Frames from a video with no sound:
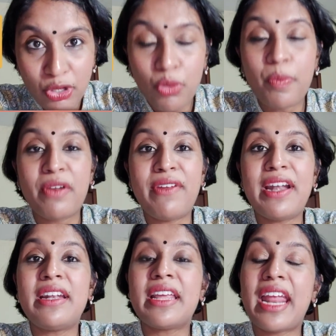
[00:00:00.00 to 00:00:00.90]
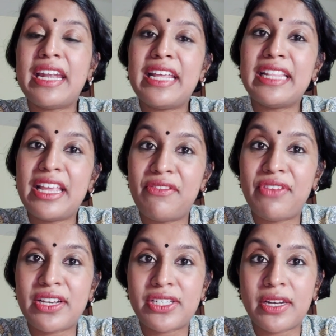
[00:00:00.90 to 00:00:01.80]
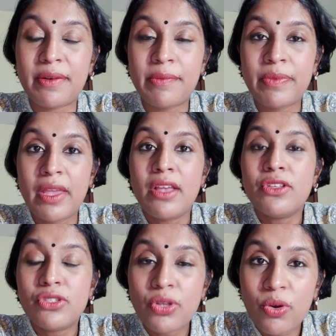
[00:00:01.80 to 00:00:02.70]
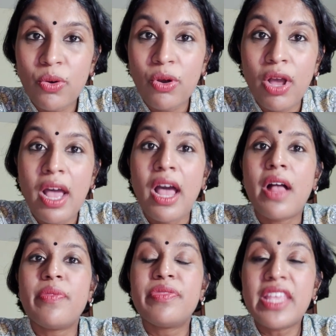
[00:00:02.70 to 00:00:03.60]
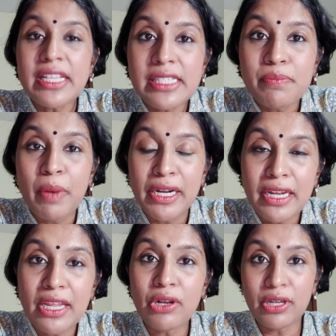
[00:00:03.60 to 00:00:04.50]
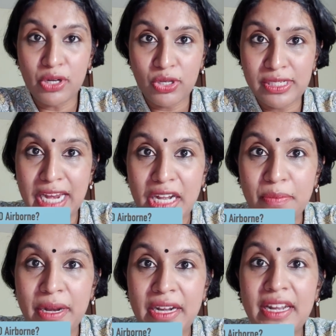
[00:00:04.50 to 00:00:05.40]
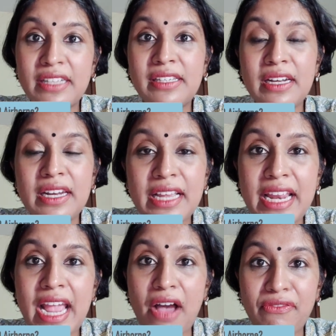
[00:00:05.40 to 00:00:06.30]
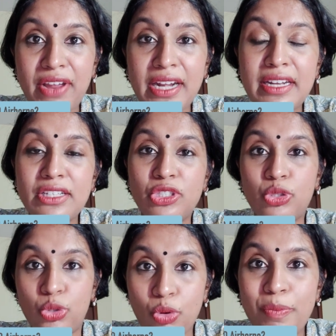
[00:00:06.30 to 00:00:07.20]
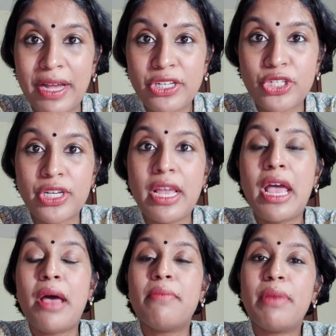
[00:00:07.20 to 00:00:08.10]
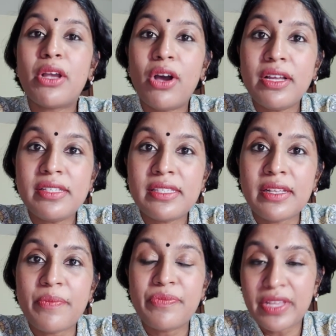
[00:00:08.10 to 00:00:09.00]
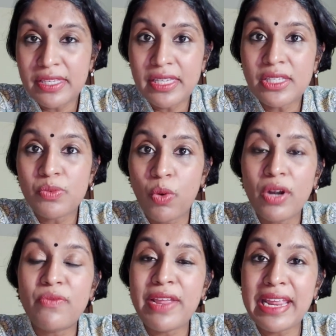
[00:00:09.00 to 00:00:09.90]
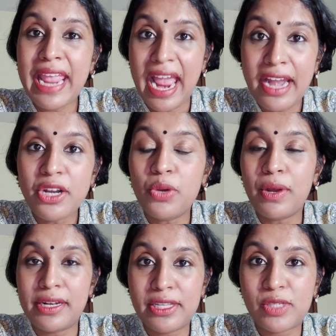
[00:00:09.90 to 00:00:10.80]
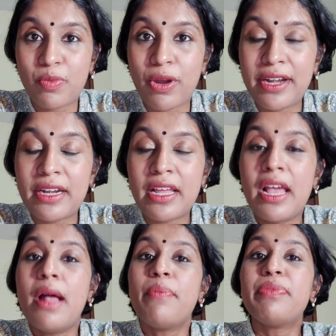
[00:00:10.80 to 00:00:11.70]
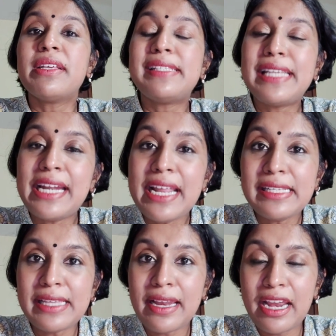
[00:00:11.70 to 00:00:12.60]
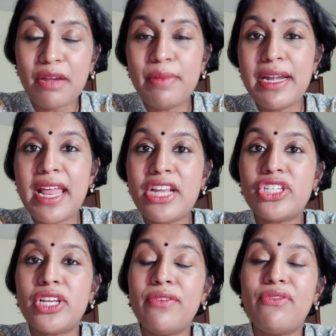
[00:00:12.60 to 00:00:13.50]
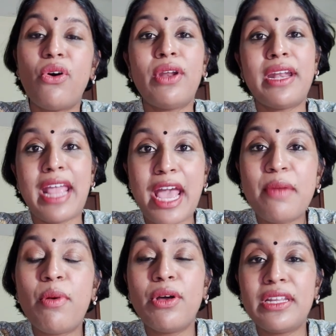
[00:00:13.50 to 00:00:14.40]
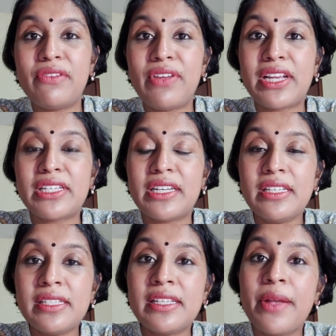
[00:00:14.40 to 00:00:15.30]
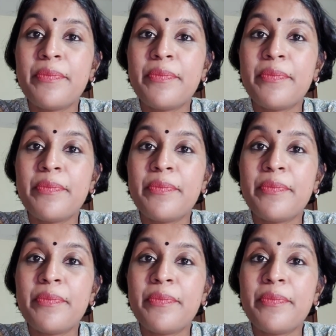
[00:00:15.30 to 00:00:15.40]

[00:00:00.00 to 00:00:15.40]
to prevent getting the infection. So this particular statement doesn't really affect us too much because this is what we can do at this point. The CDC recommendation for an airborne infection is,